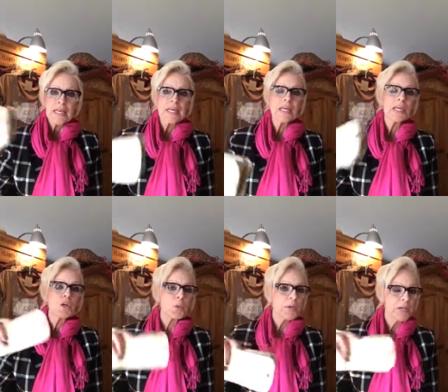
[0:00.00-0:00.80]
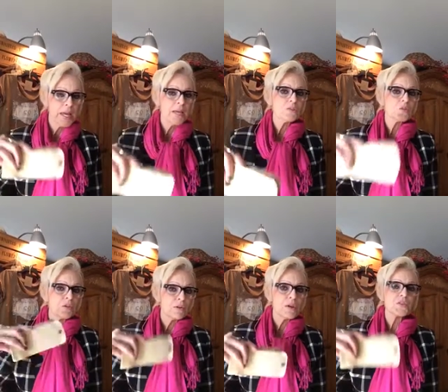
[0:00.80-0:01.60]
he creates
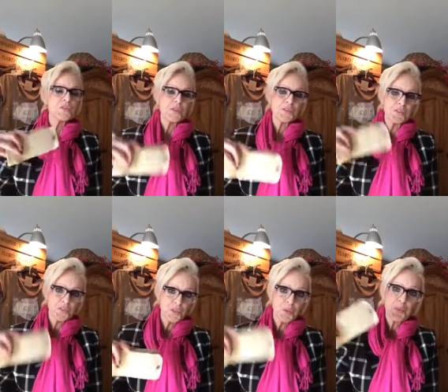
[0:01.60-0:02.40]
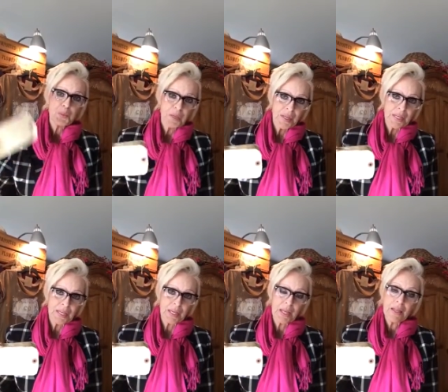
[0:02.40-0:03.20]
of us this new
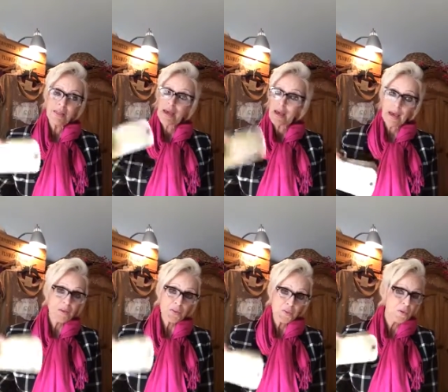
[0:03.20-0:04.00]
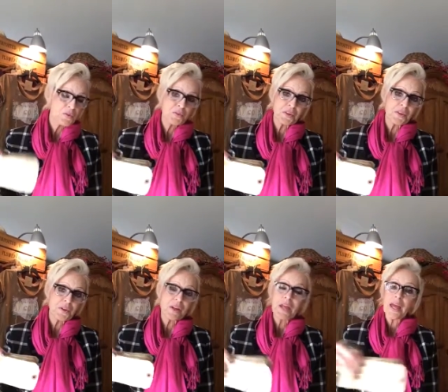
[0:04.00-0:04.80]
being that has no
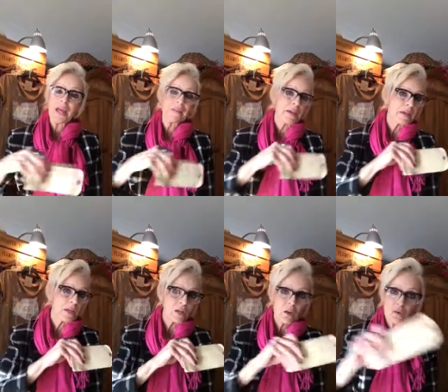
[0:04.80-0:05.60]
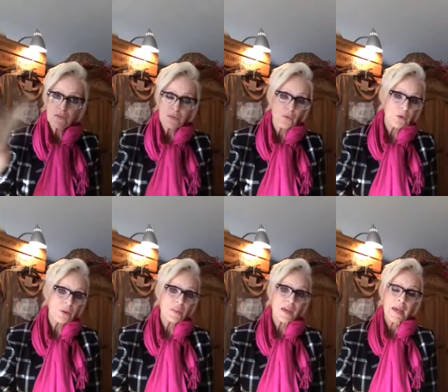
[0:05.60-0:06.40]
fear and that can go forth